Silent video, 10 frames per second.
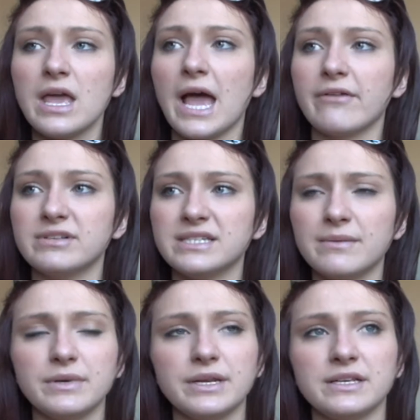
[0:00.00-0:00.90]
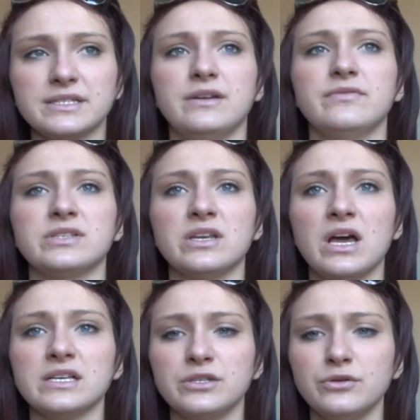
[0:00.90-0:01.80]
and resembling herself as an
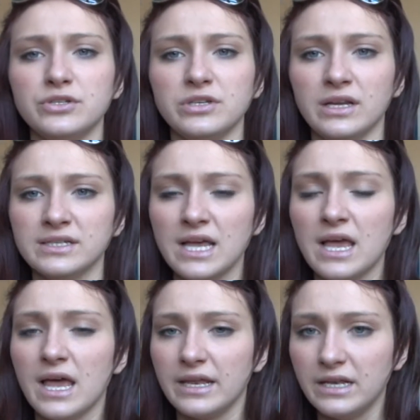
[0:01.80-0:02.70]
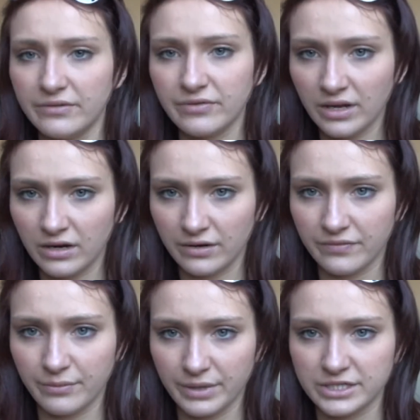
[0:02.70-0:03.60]
artist who she is, and living her life
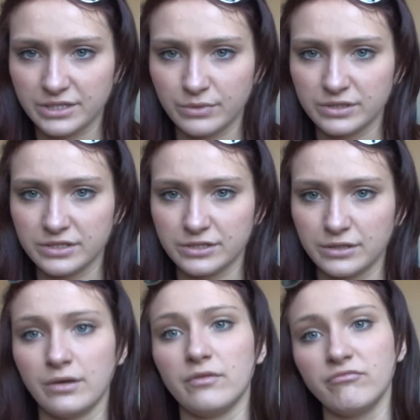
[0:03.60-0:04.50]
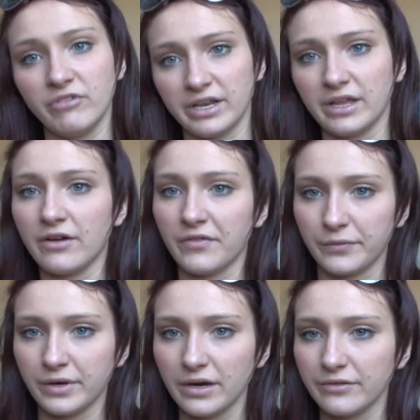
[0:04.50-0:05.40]
the way she wants it to, running her
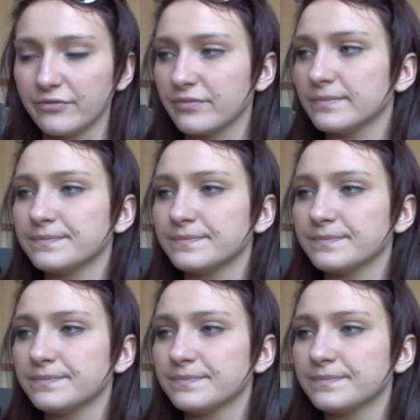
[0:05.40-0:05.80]
own life.